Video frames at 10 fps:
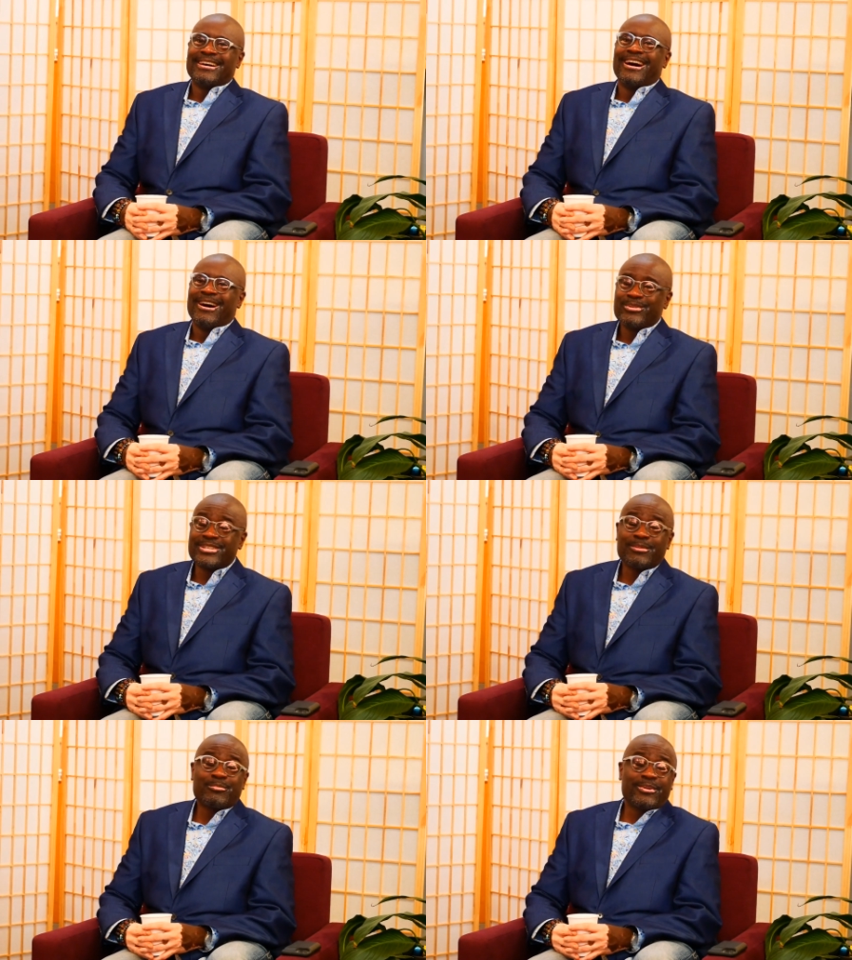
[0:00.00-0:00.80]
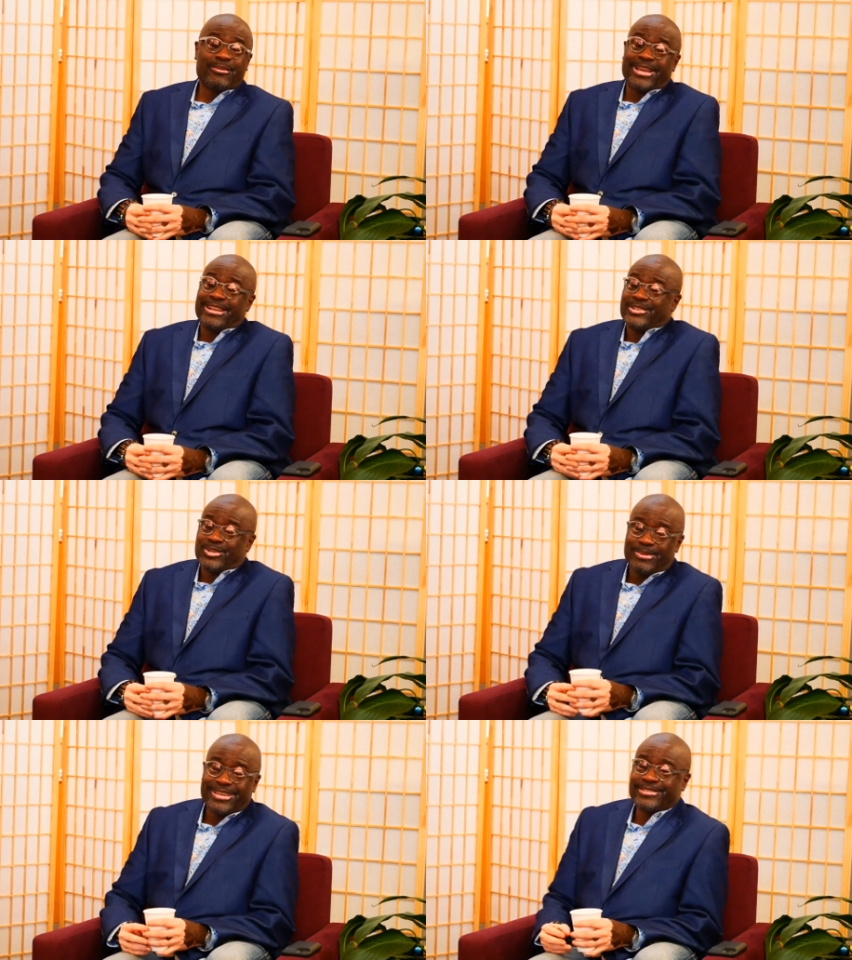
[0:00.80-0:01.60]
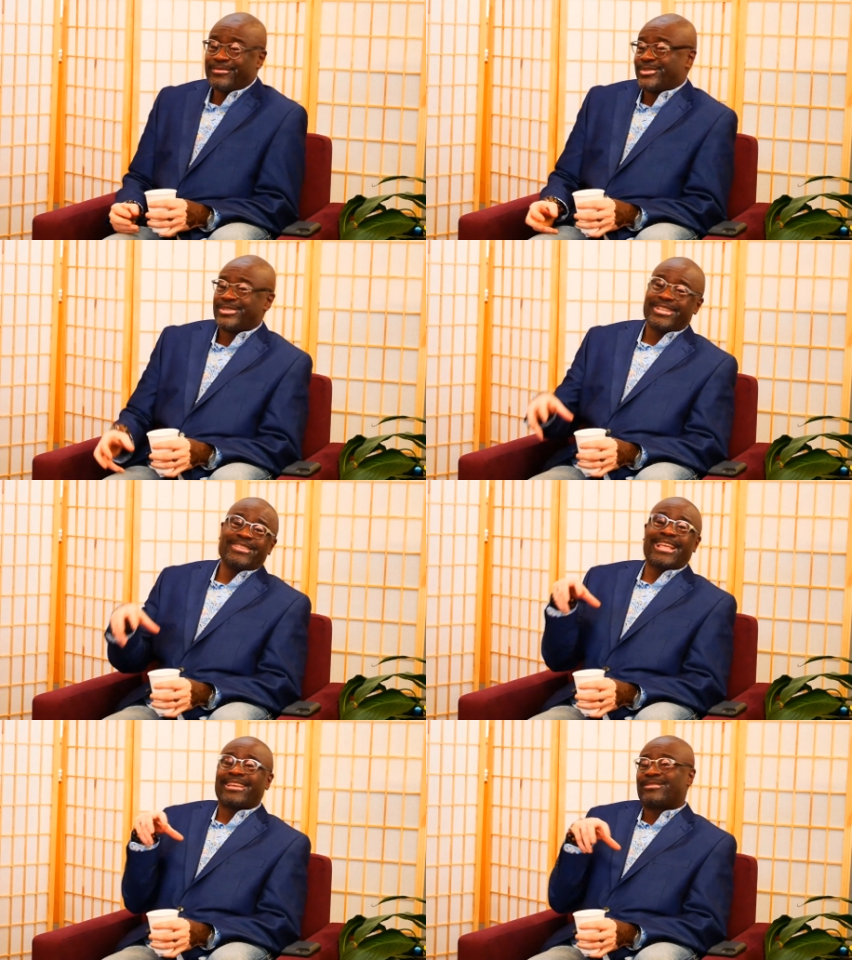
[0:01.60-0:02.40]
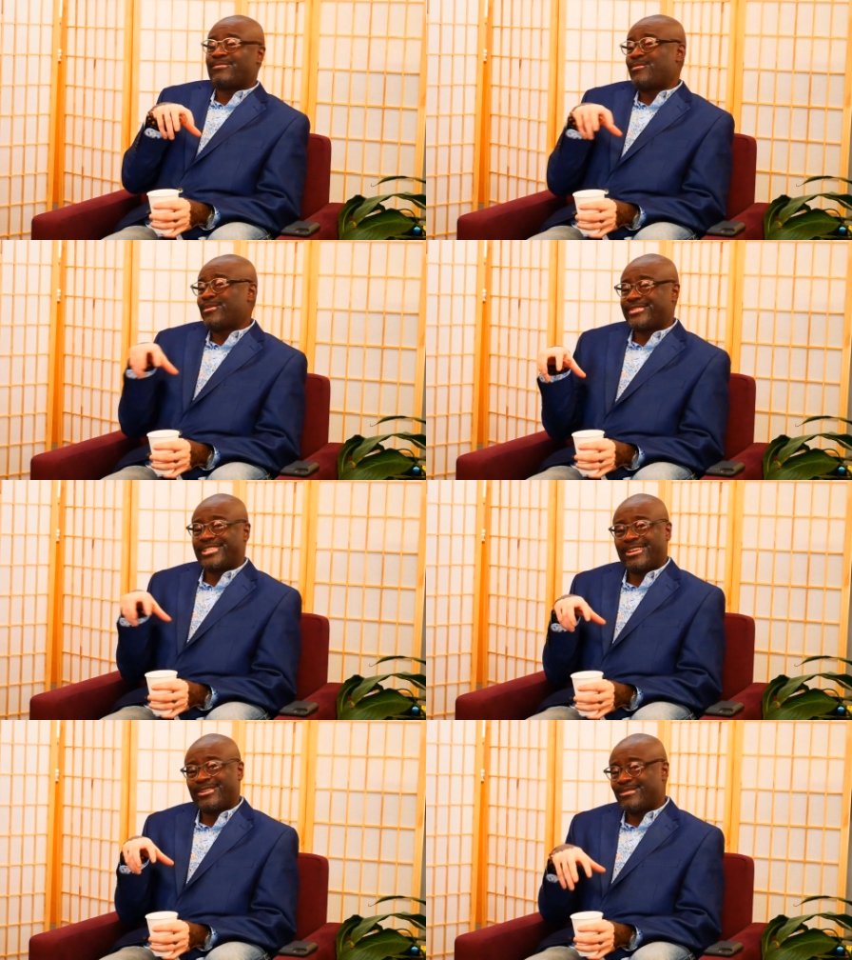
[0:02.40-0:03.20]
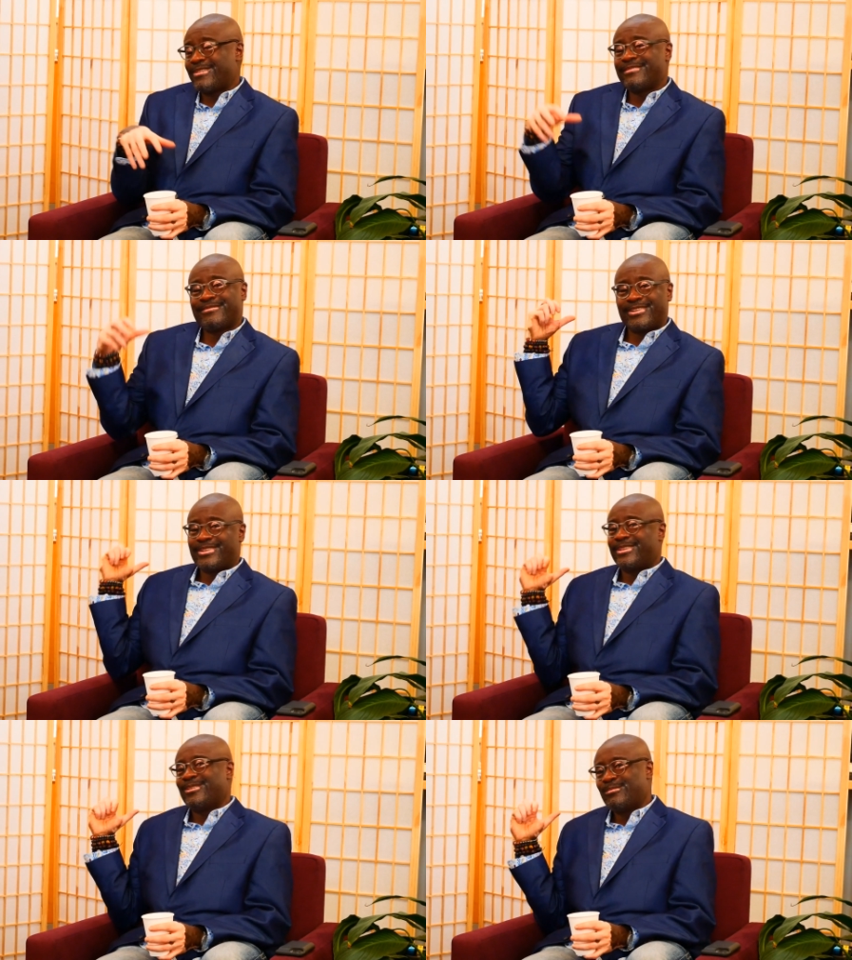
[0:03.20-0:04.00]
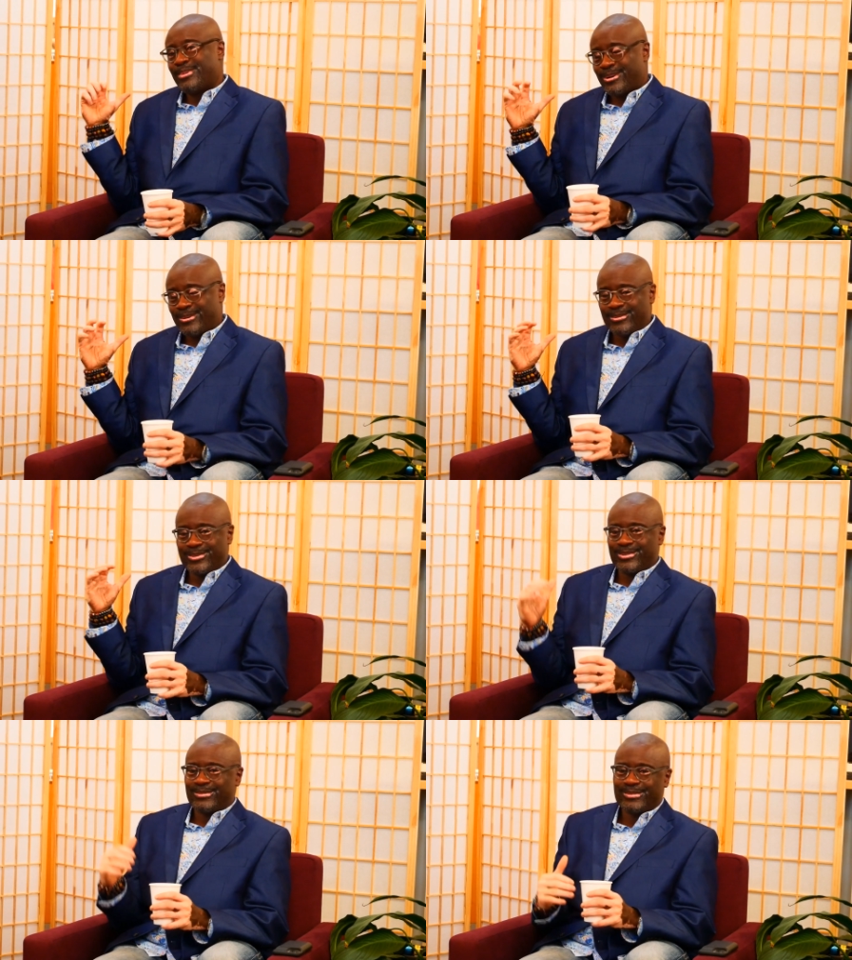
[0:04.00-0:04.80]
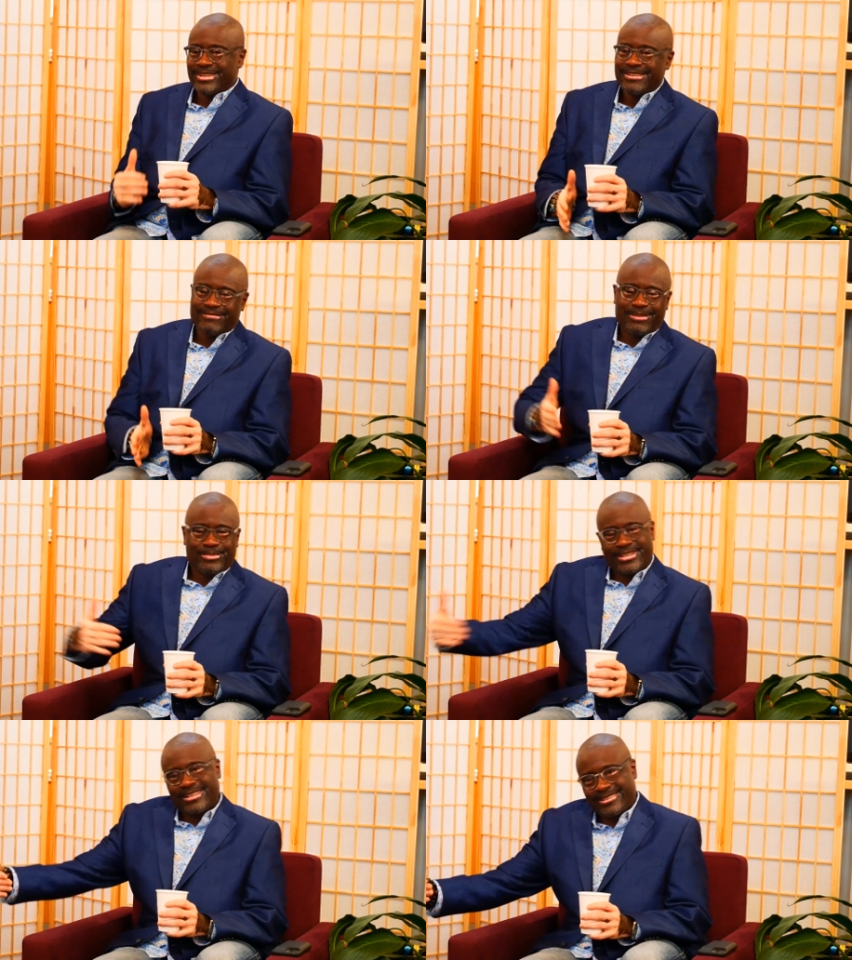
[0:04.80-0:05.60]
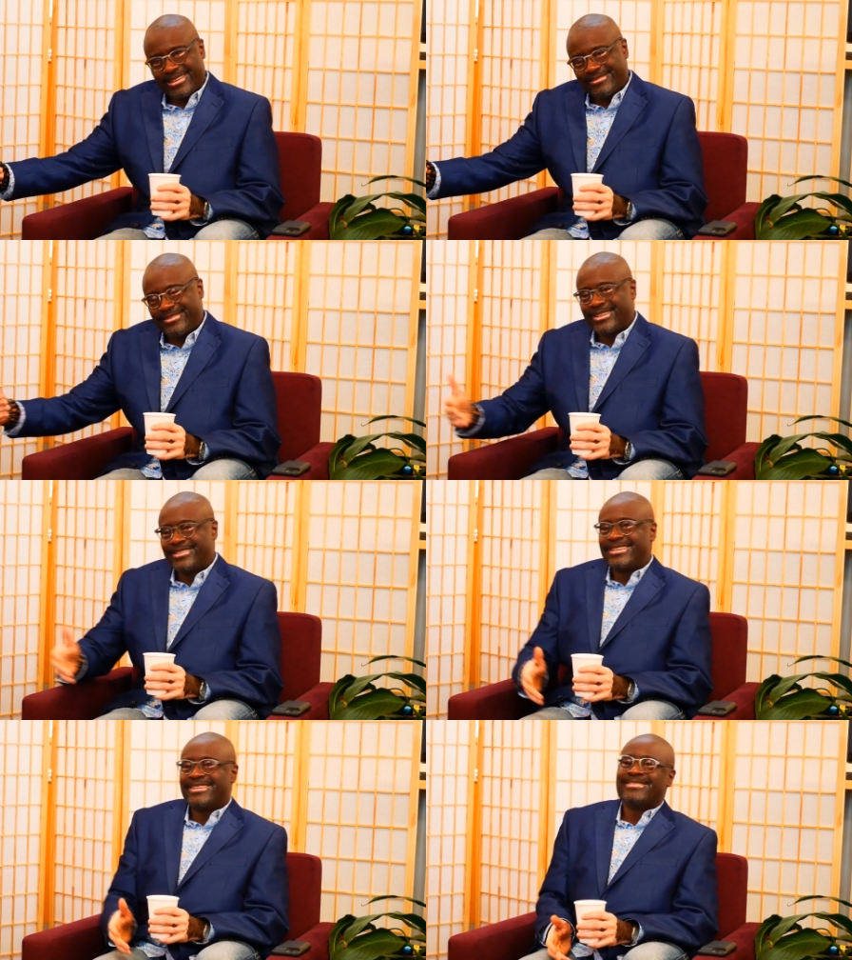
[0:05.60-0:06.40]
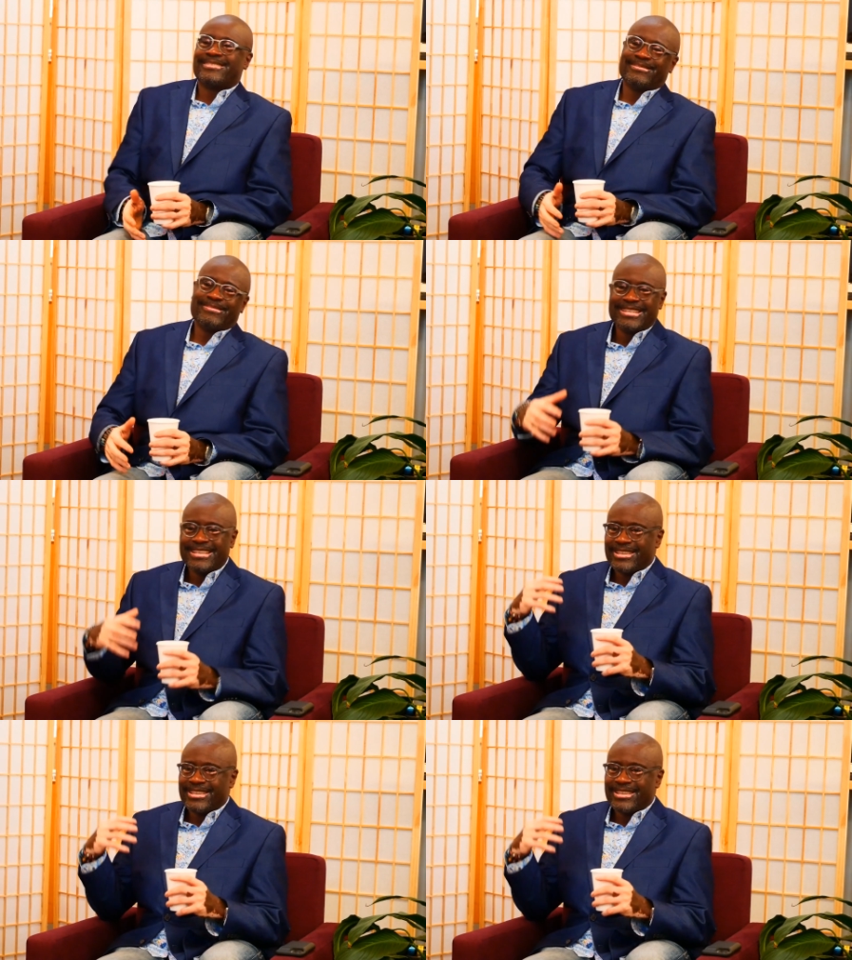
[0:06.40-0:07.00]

uh, which is a great instrument because if you're sitting like fourth chair, you're right in front of the oboes, you're right beside the second violins, and